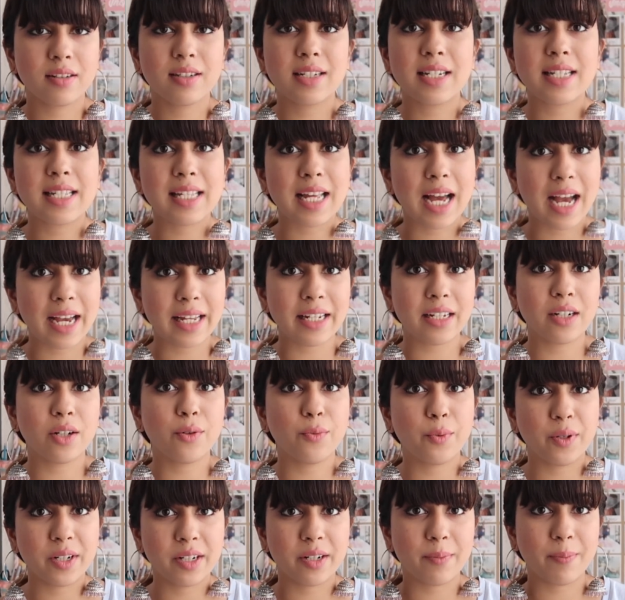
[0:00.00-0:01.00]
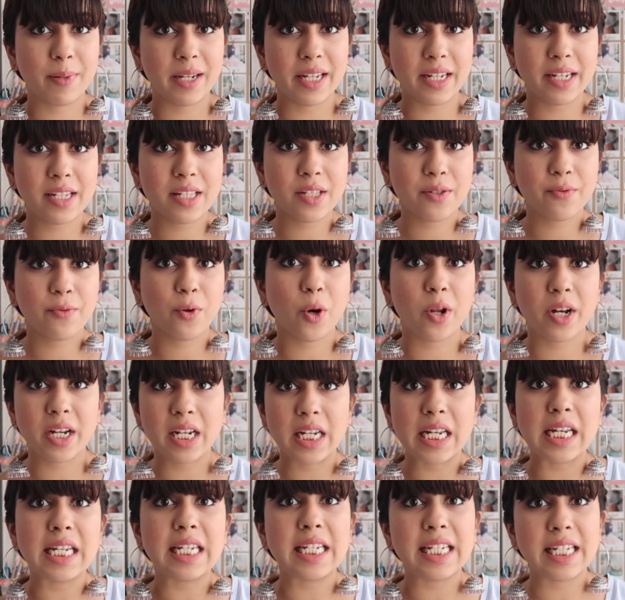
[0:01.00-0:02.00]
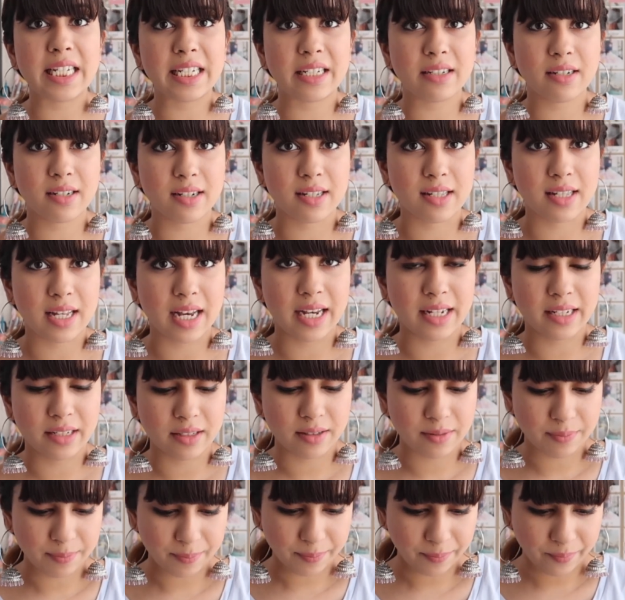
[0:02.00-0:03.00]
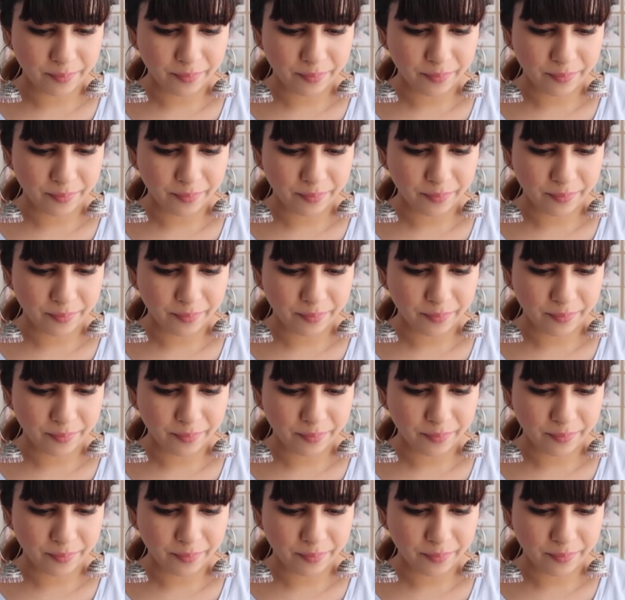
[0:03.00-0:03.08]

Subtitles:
Design a workplace for an interior designer.